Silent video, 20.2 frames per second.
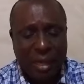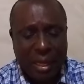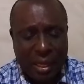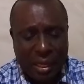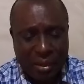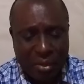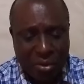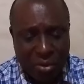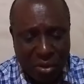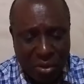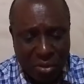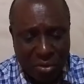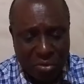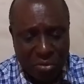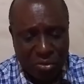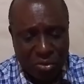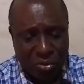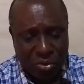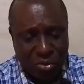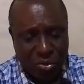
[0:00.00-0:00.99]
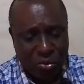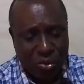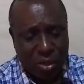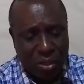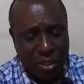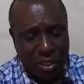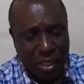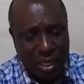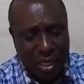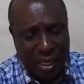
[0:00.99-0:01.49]
I done to you?
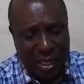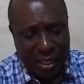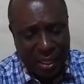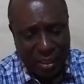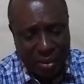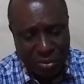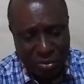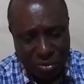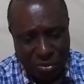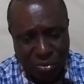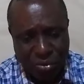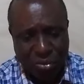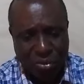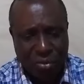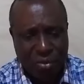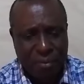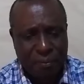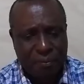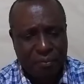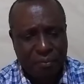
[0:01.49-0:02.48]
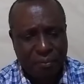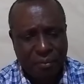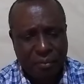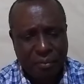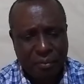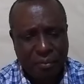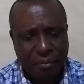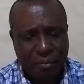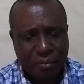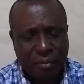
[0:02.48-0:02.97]
What did I do?
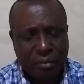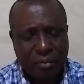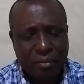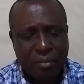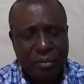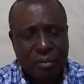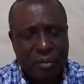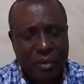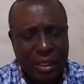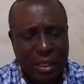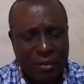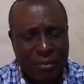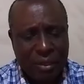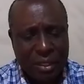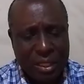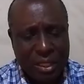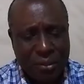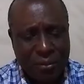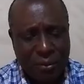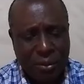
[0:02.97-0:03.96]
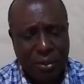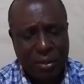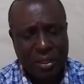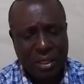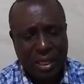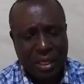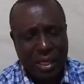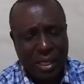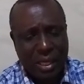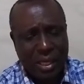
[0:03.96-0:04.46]
Verse 4, he
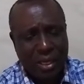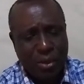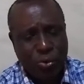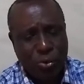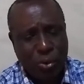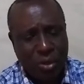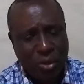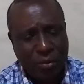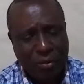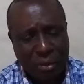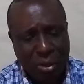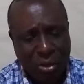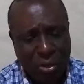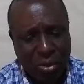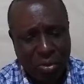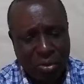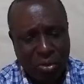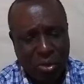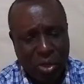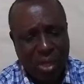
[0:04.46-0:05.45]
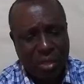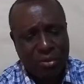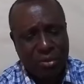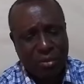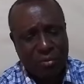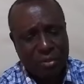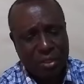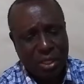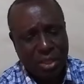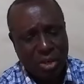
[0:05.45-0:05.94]
said, hear the word of the Lord, O house
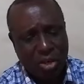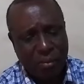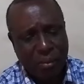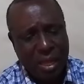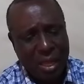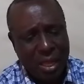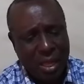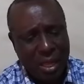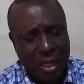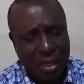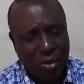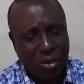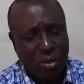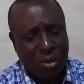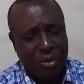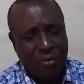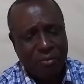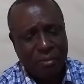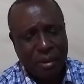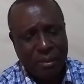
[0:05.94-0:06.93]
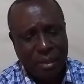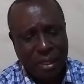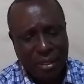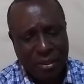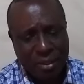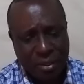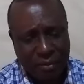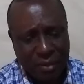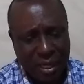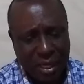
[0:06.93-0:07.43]
of Jacob, and all the
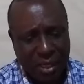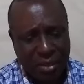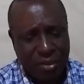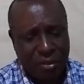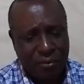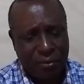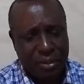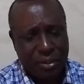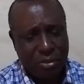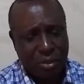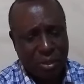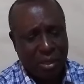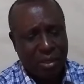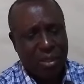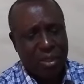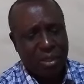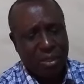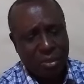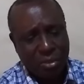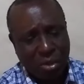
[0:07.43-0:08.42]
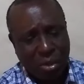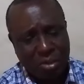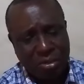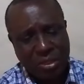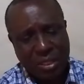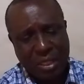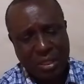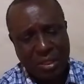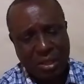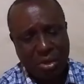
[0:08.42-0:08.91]
families of the house of Israel. Thus
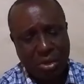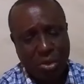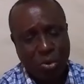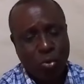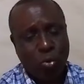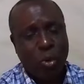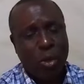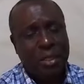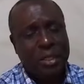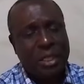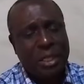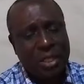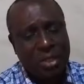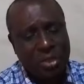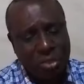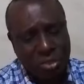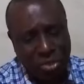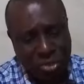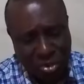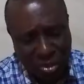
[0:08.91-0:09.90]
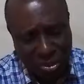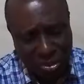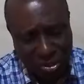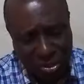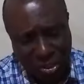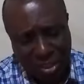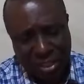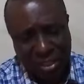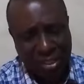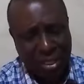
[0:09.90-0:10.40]
says the Lord, what
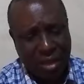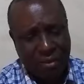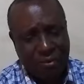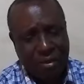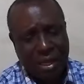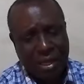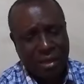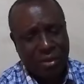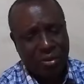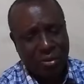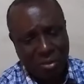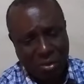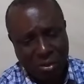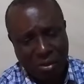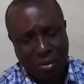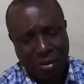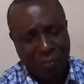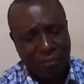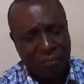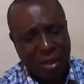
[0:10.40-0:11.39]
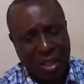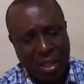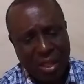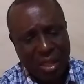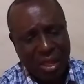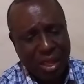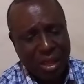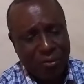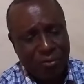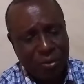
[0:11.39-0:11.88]
injustice have I done?
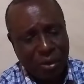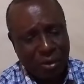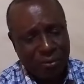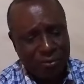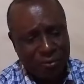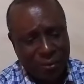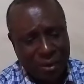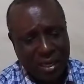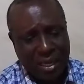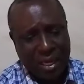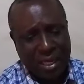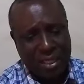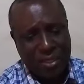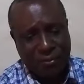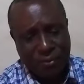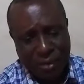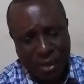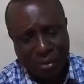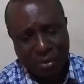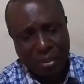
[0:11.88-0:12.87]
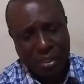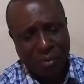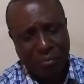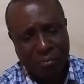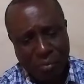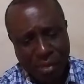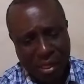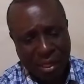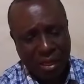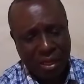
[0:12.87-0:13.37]
Have your fathers found
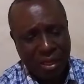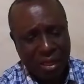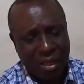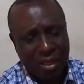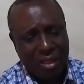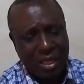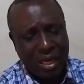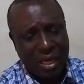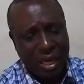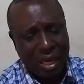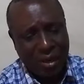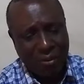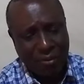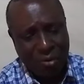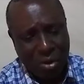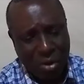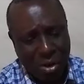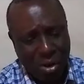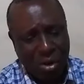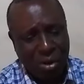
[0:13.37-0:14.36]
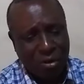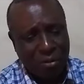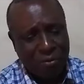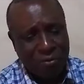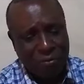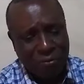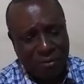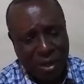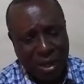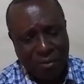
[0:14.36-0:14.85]
in me that they have gone
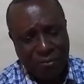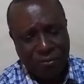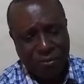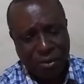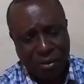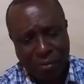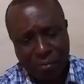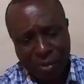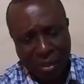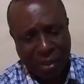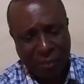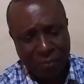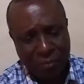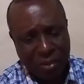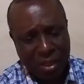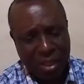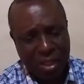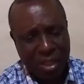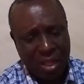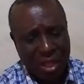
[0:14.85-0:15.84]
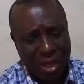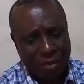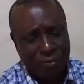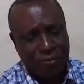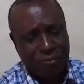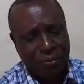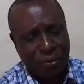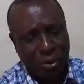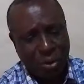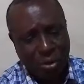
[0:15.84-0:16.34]
far from me,
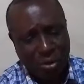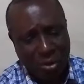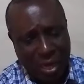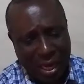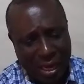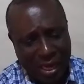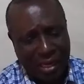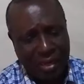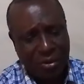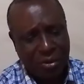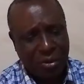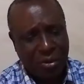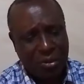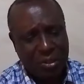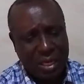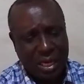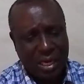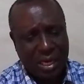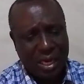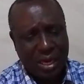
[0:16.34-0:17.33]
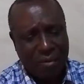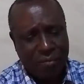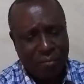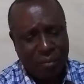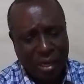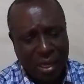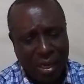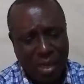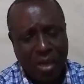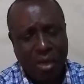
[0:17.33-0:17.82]
have followed idols and have
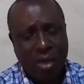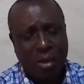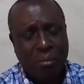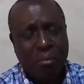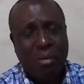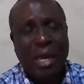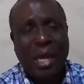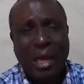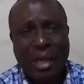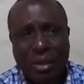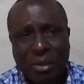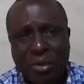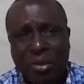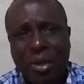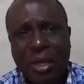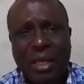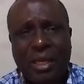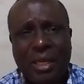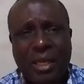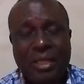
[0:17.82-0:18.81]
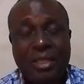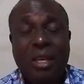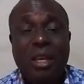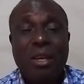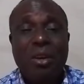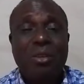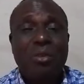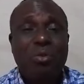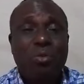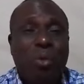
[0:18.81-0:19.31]
become idolaters?
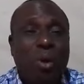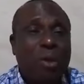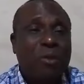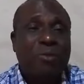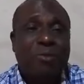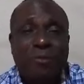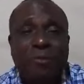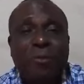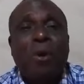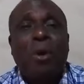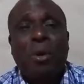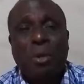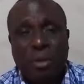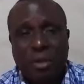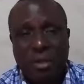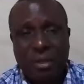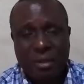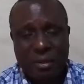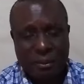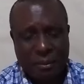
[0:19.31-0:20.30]
What fault?